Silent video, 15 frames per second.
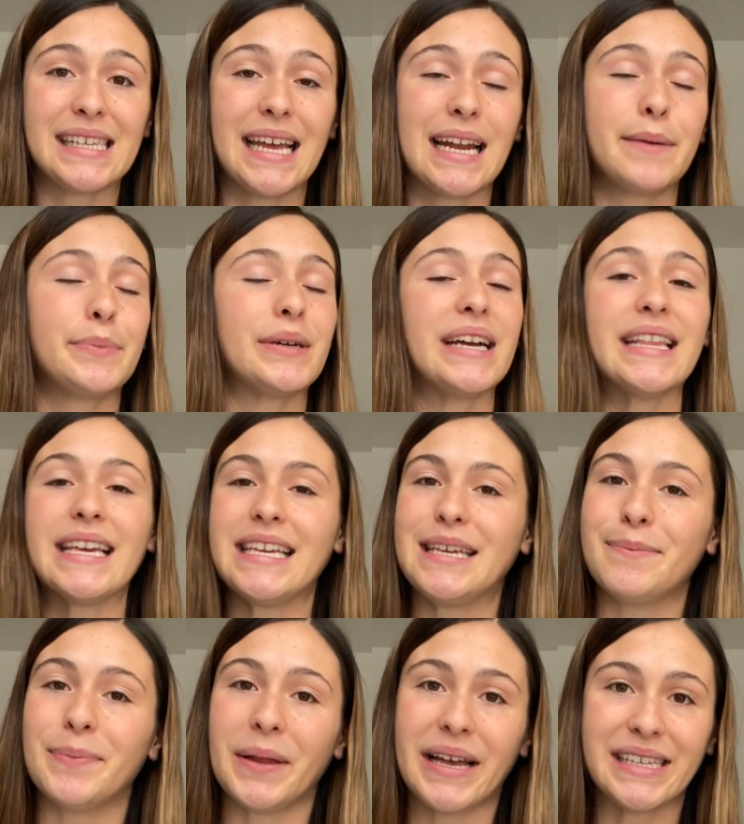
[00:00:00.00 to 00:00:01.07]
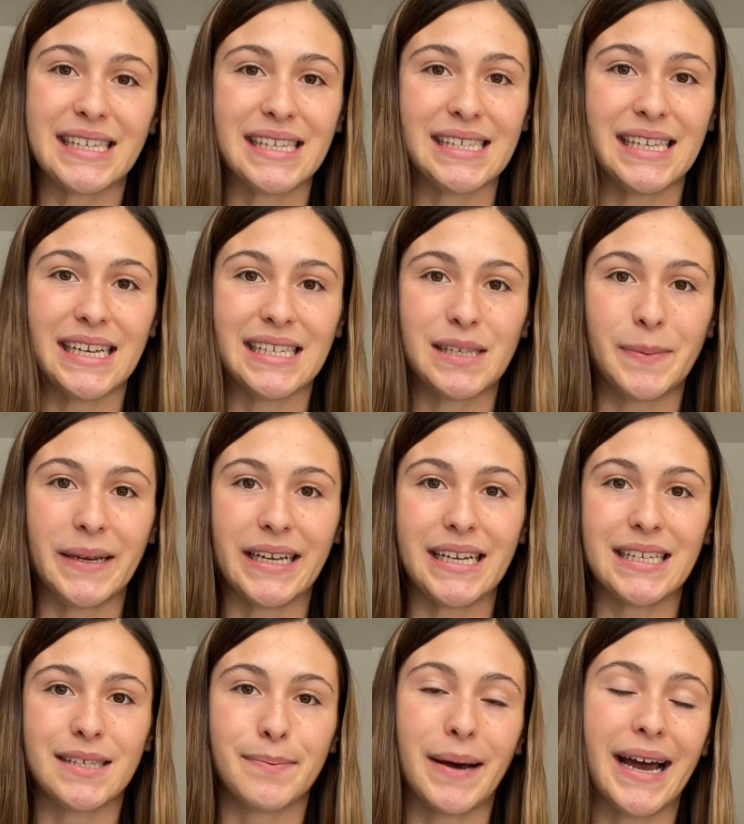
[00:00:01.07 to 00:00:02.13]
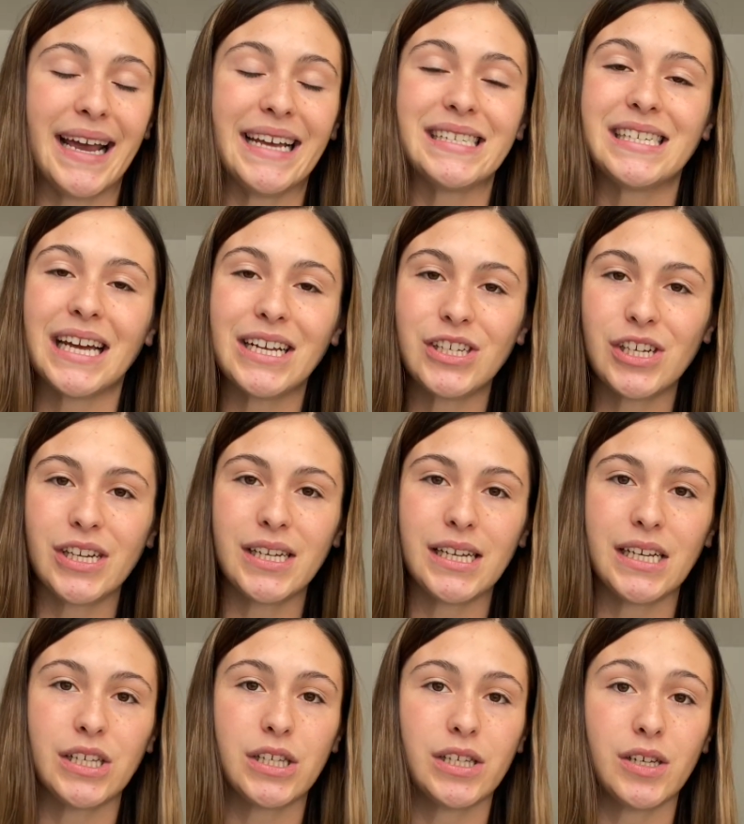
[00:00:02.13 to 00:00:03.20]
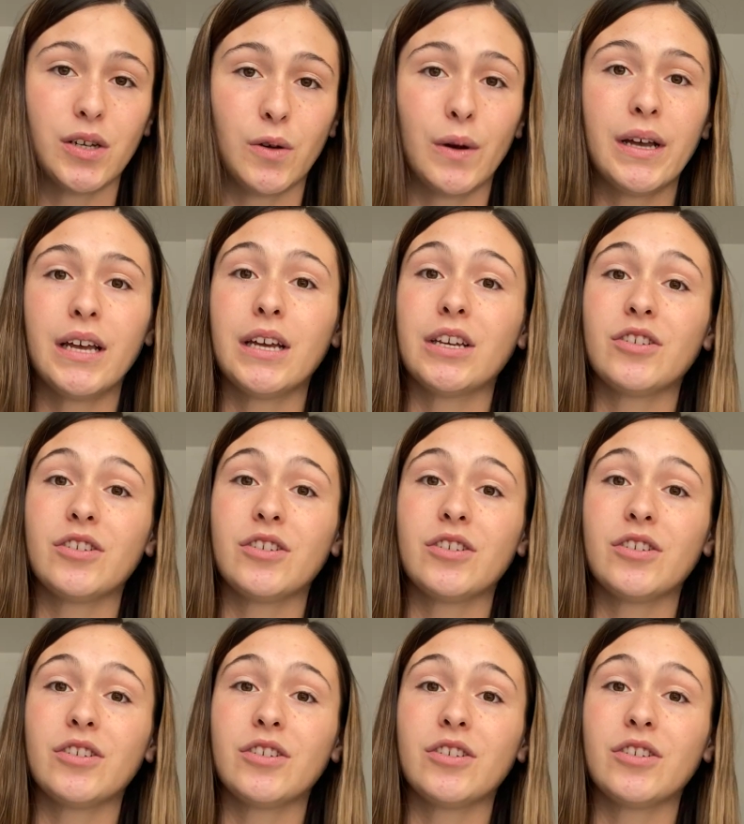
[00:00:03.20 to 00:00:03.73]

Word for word: And I pray that He blesses this because my intention is to